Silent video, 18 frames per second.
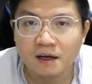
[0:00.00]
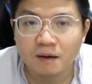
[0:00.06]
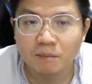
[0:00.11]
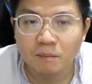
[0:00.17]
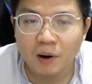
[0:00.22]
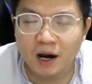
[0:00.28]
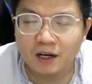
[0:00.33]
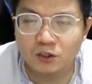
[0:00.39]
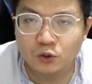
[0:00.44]

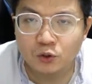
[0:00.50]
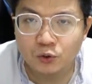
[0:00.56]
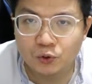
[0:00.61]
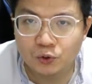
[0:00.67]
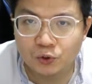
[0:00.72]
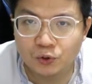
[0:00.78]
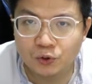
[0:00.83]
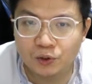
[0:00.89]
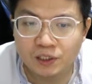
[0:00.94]
Part
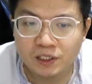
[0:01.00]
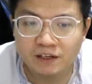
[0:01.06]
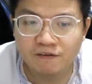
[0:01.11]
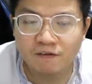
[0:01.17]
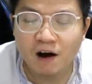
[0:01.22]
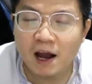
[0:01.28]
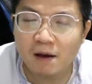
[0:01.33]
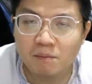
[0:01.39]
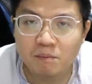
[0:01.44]
2,
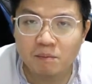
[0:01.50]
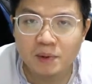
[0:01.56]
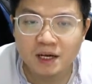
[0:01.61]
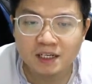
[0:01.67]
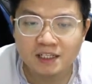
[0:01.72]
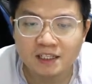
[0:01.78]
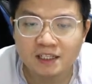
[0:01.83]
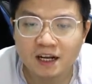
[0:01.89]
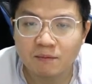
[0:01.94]
divide
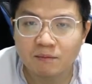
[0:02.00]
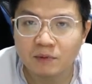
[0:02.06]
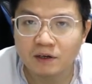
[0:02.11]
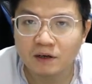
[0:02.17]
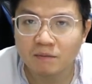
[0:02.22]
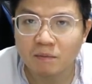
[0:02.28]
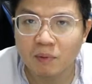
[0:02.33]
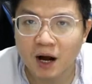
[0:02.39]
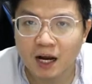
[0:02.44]
mixed number
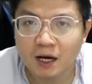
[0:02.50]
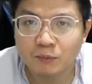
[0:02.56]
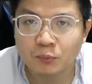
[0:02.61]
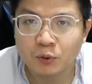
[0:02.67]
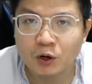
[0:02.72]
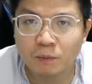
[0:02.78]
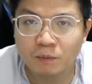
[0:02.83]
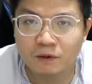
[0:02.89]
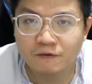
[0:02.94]
by
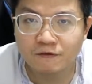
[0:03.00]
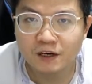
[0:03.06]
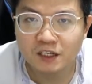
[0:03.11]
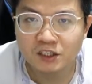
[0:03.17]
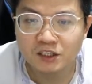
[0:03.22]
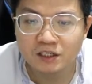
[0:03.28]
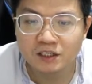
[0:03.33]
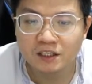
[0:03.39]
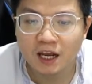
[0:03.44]
proper
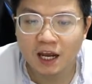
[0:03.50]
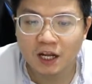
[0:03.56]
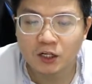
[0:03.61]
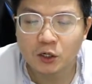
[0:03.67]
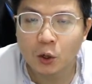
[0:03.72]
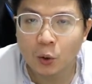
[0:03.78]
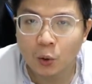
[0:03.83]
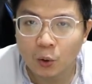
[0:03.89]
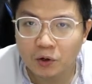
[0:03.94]
fraction and
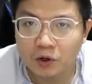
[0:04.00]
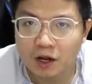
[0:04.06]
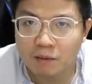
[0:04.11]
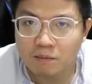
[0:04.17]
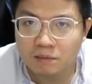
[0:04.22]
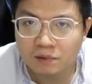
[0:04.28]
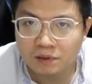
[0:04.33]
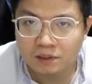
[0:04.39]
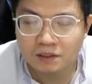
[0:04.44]
whole
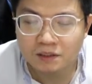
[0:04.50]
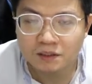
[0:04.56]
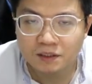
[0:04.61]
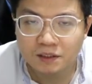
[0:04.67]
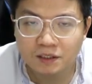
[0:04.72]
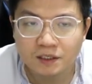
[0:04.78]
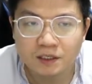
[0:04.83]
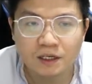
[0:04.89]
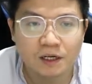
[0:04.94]
number.
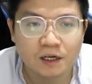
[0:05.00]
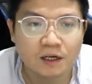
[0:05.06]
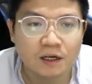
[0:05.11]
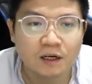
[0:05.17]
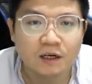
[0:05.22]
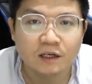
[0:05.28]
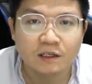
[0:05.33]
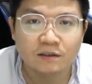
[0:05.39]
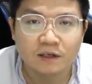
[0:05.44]

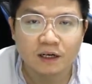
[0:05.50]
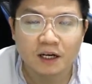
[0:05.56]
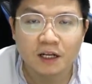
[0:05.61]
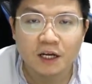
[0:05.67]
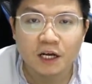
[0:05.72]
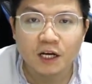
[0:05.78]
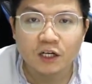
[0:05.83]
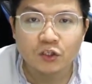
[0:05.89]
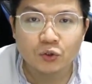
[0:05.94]
Right,
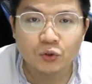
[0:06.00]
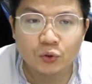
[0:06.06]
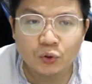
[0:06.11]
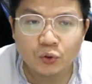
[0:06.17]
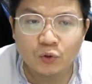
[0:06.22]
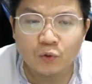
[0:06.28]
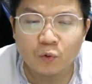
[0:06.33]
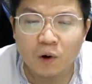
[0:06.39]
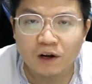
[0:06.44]

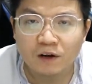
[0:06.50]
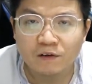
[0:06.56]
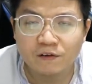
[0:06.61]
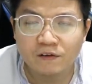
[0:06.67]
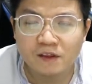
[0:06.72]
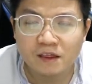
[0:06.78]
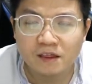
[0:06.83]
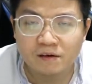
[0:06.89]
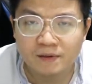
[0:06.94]
2 1 over
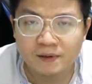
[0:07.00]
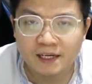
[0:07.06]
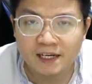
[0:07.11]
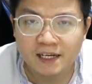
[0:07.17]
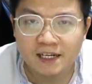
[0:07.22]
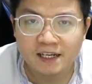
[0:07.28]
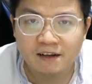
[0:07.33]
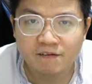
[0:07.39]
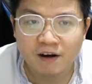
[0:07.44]
3
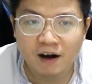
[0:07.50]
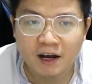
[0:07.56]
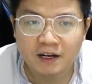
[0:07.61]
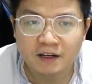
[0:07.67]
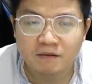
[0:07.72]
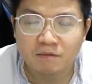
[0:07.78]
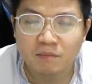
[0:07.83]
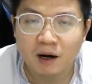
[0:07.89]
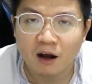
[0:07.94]

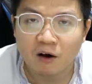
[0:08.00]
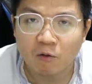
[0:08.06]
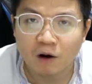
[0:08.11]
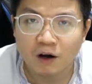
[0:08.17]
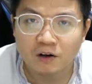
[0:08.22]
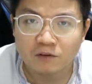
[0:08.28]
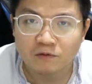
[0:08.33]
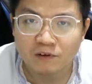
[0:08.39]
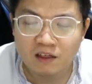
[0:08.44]
divided by
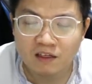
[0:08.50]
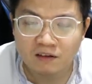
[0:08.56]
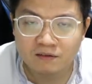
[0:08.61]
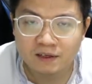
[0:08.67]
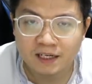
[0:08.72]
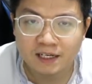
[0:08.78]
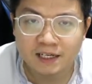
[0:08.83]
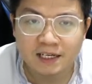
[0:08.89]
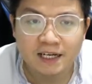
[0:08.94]
1 over
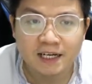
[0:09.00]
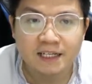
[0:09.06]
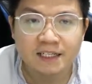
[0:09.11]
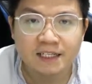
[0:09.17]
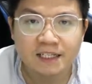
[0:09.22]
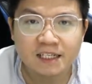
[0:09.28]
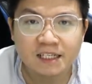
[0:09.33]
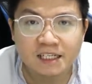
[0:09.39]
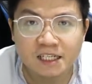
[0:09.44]
3.
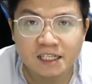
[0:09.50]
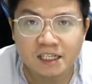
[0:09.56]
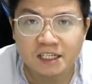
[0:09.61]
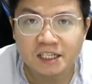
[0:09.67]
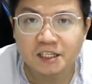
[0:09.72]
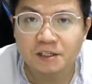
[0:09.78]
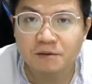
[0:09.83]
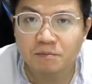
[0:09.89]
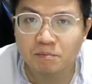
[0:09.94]
This
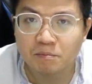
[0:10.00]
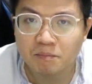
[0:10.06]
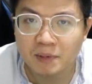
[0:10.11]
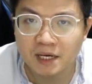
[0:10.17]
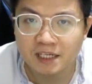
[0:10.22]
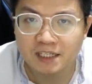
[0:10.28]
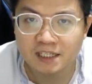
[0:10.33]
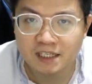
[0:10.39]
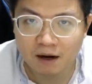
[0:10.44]
is
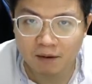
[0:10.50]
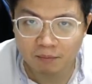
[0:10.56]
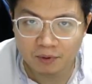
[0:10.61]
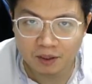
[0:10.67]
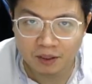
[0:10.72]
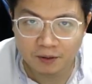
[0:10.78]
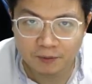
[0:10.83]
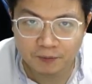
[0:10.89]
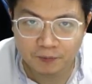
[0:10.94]
mixed
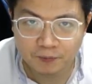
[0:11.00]
number.